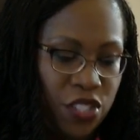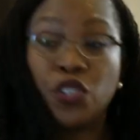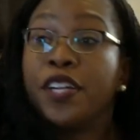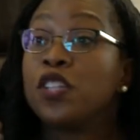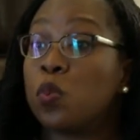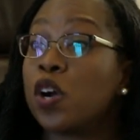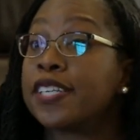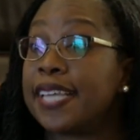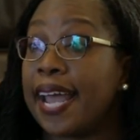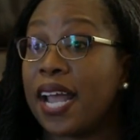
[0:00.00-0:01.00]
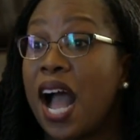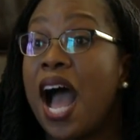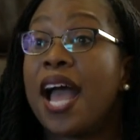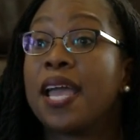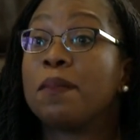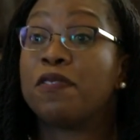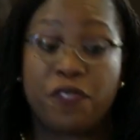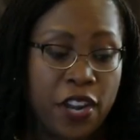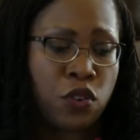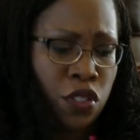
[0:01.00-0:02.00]
During the workday, I am a
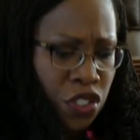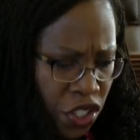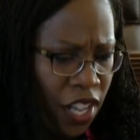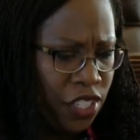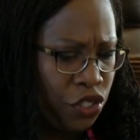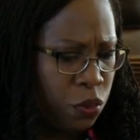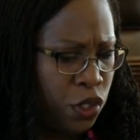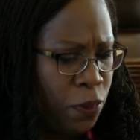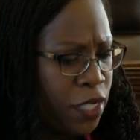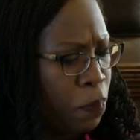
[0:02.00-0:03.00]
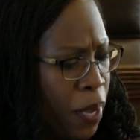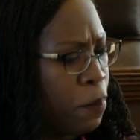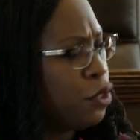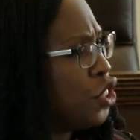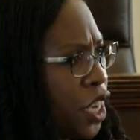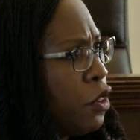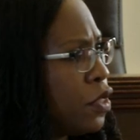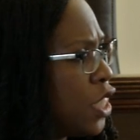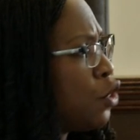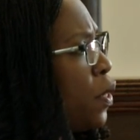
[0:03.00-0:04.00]
federal judge, which means people
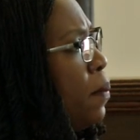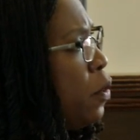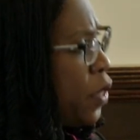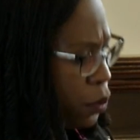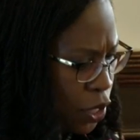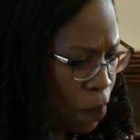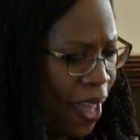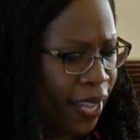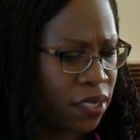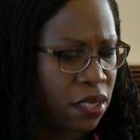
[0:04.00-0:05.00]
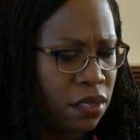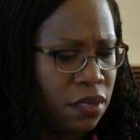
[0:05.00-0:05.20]
generally treat me with respect.